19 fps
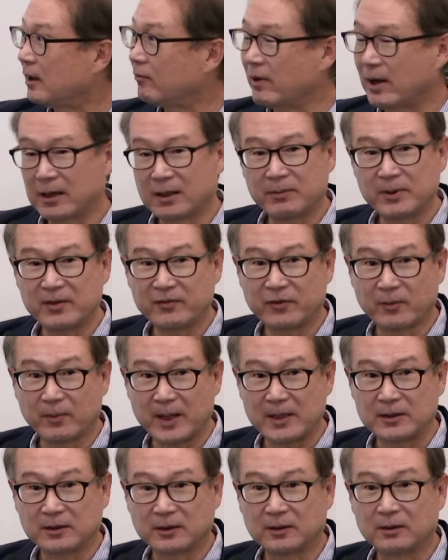relevant
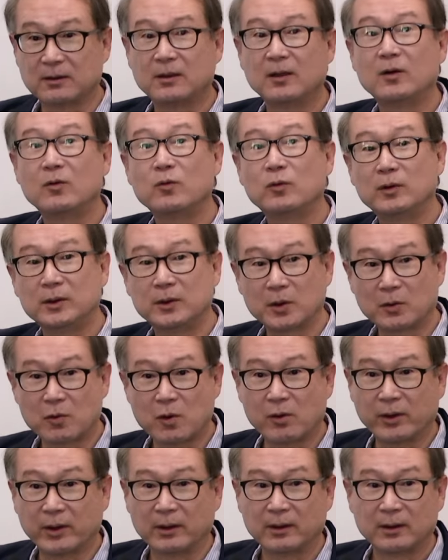information with your
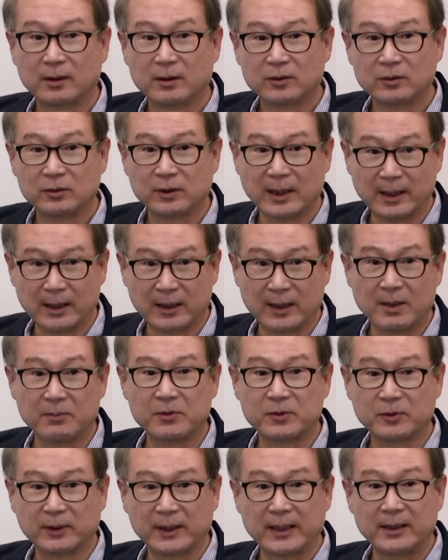query to
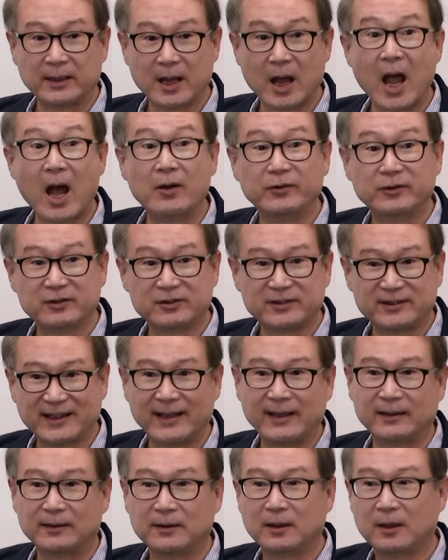LLM so they
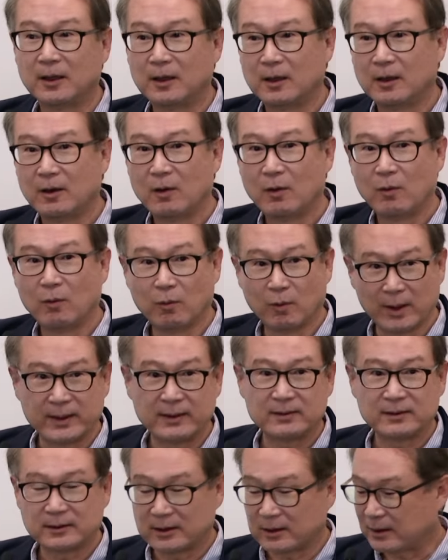understand what
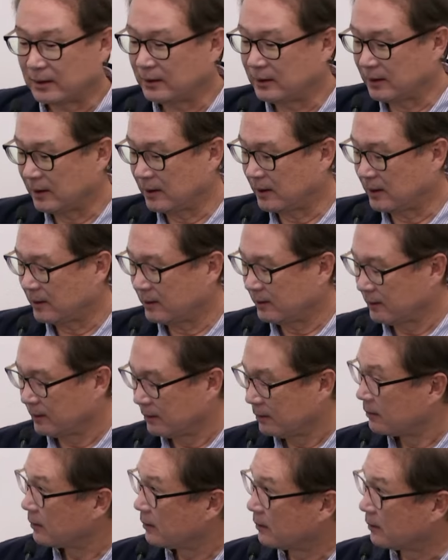is the
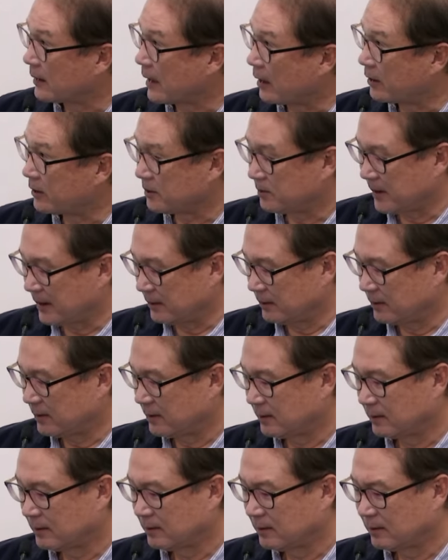knowledge base.